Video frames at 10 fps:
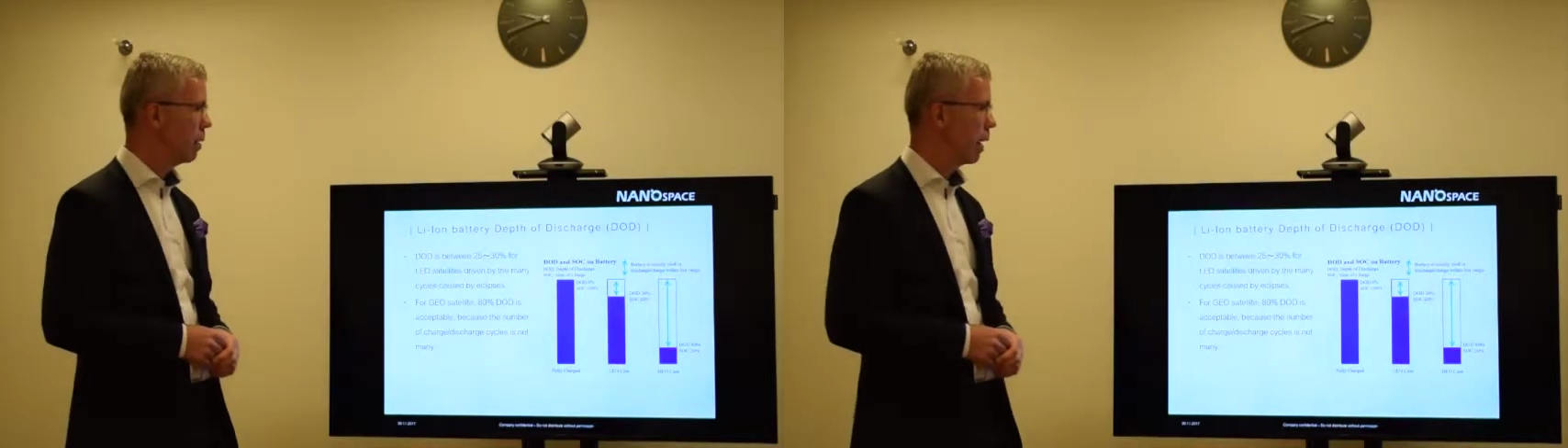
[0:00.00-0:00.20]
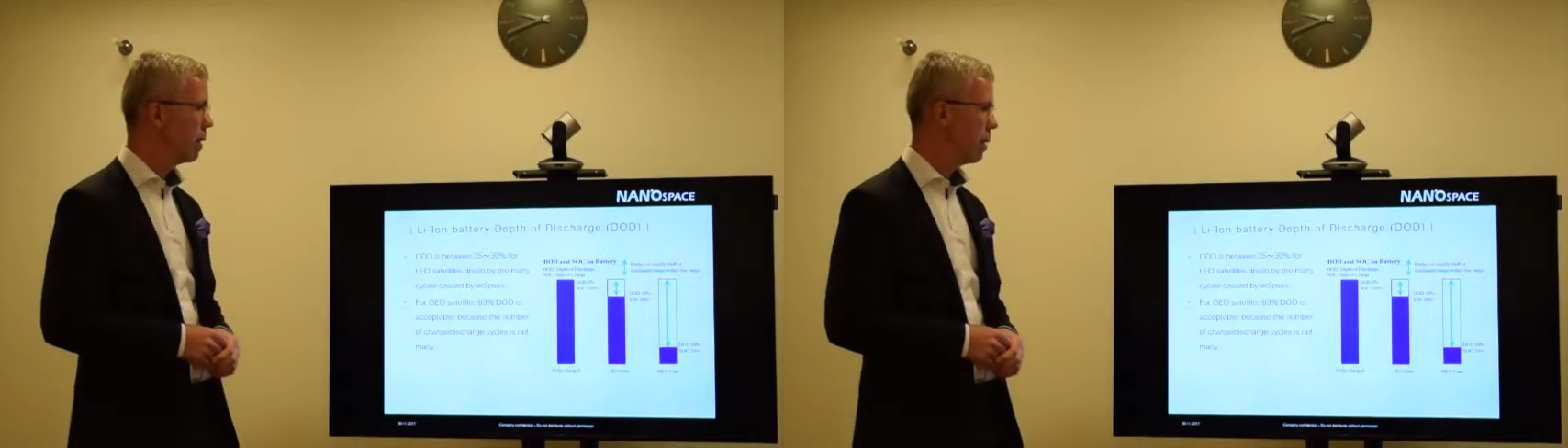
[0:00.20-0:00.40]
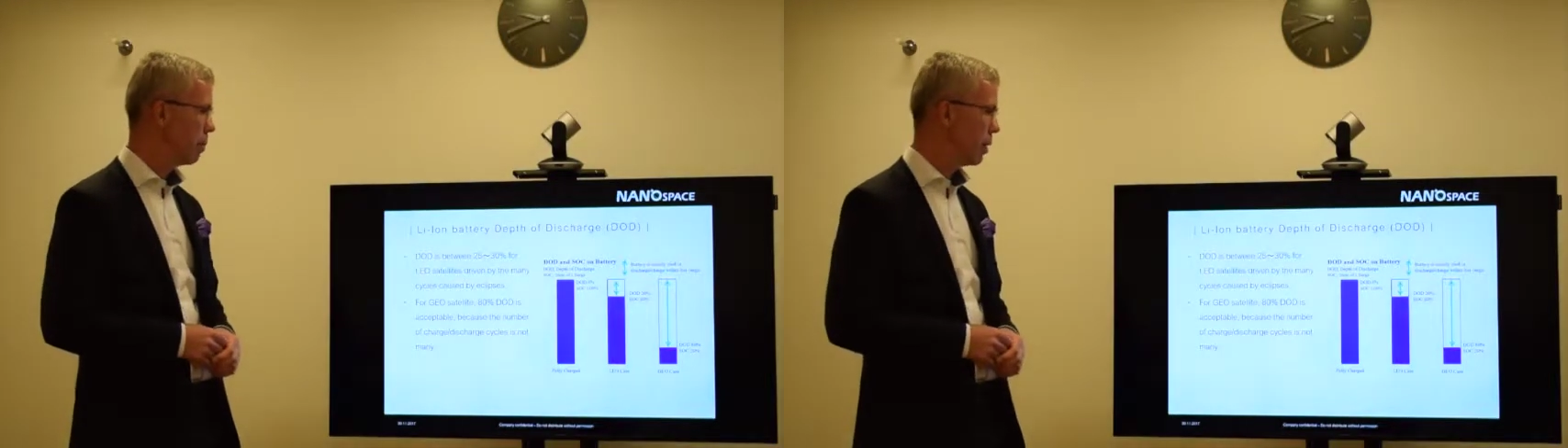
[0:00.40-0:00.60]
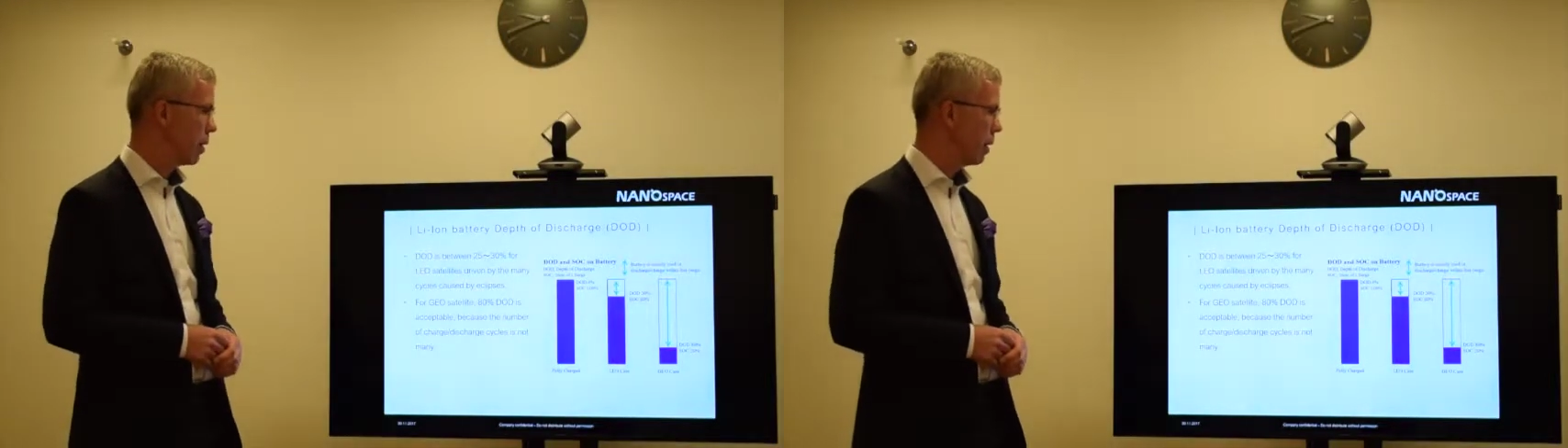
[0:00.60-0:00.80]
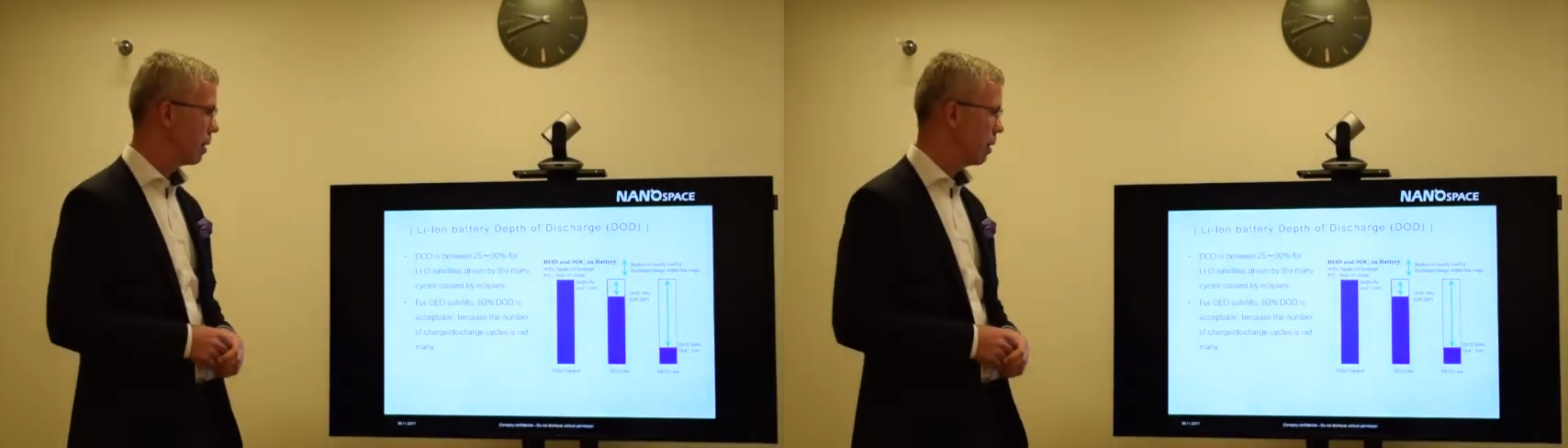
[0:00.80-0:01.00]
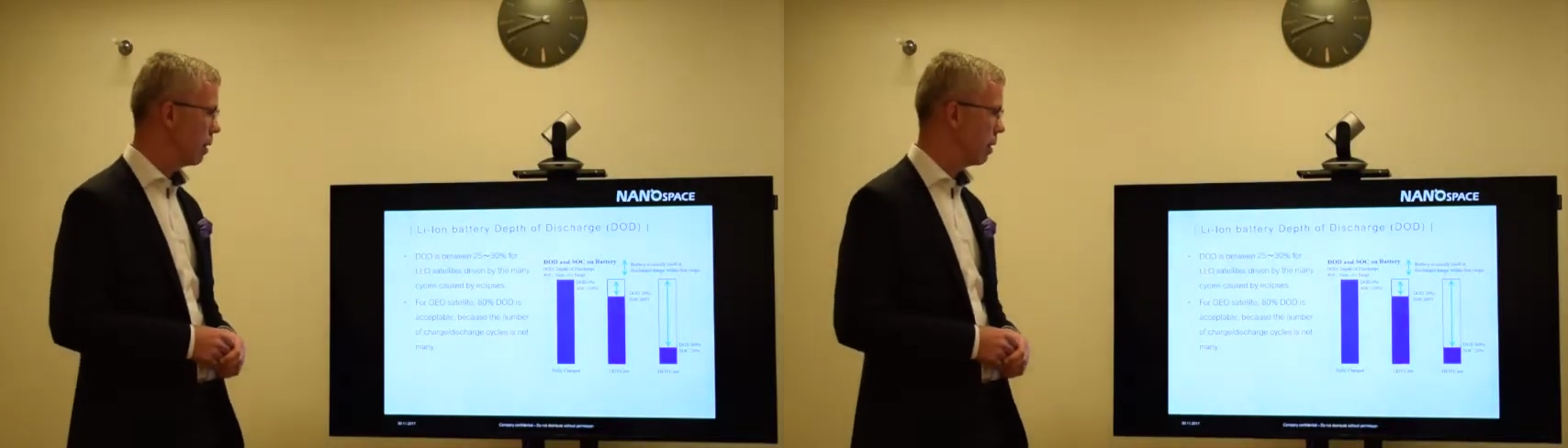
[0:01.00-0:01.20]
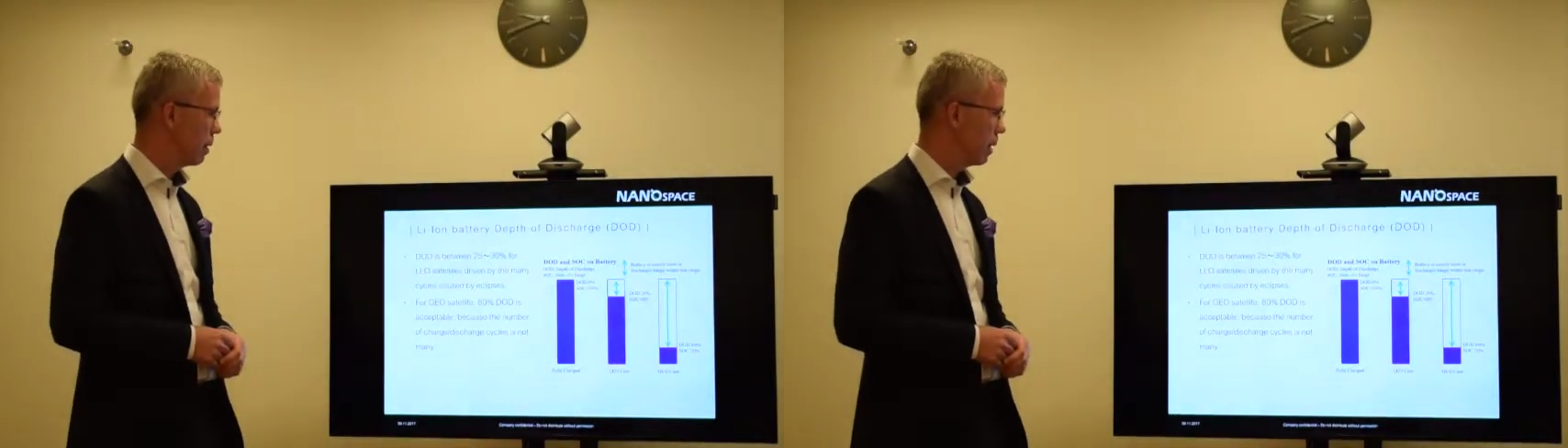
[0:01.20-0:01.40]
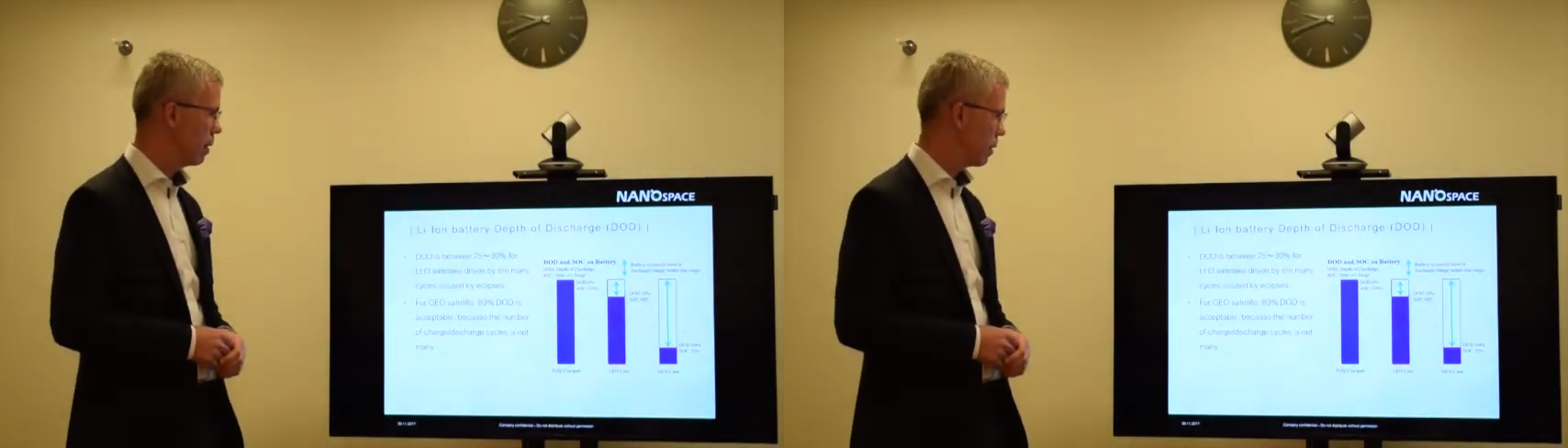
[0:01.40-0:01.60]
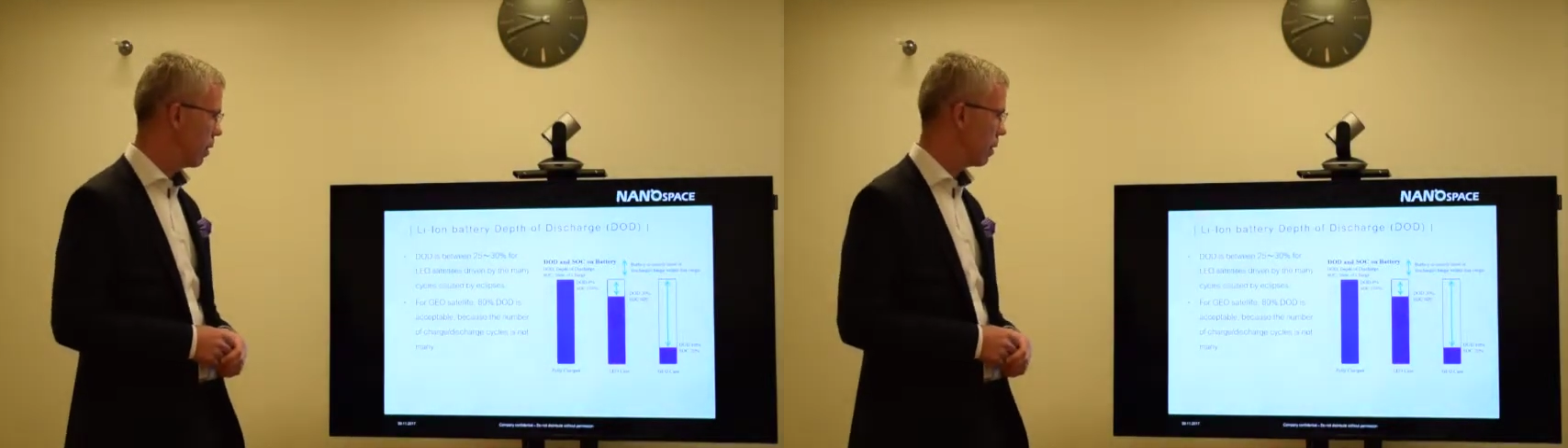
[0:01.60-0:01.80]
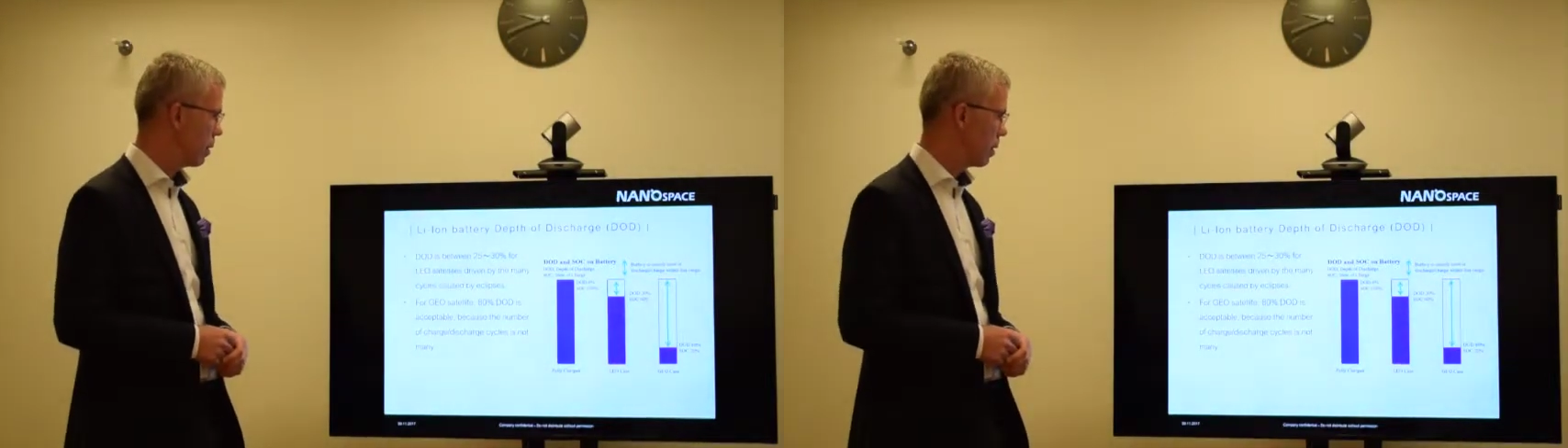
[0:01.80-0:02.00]
80%
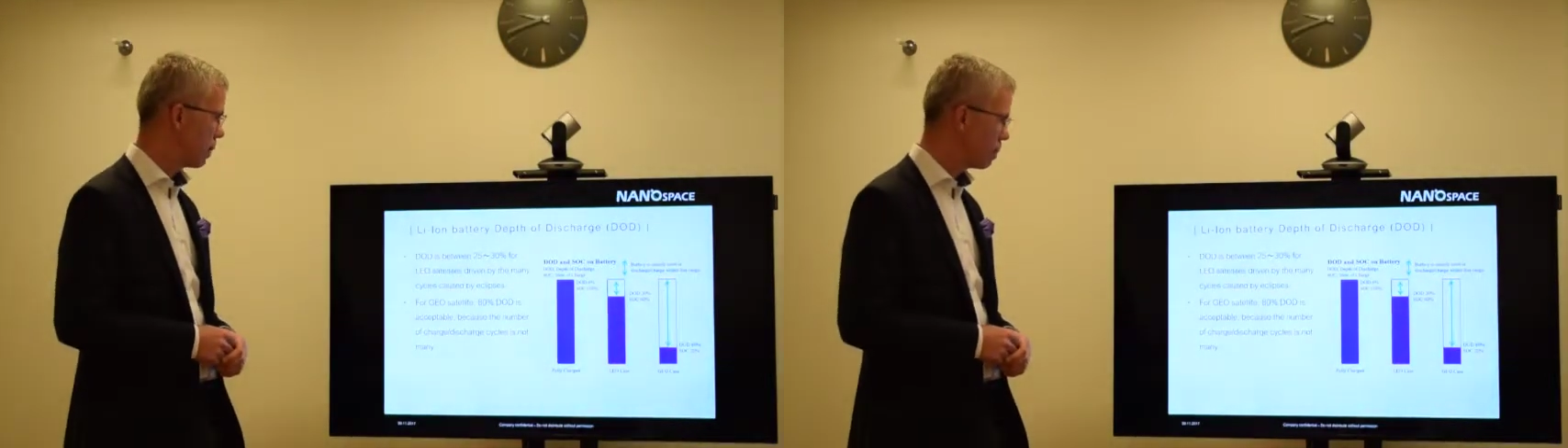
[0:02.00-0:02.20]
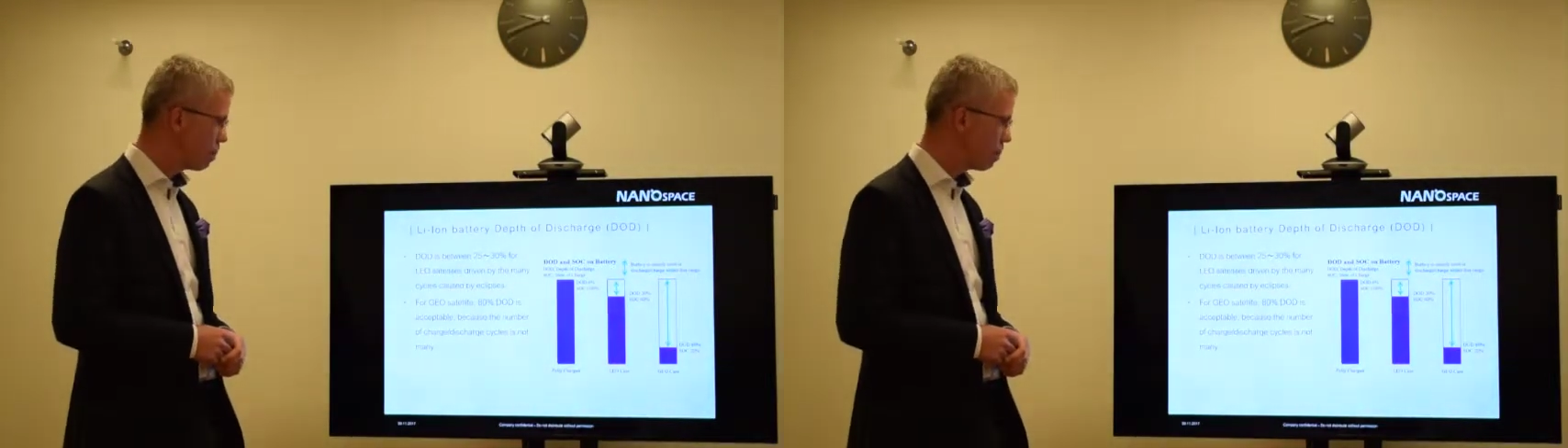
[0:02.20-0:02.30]
discharge,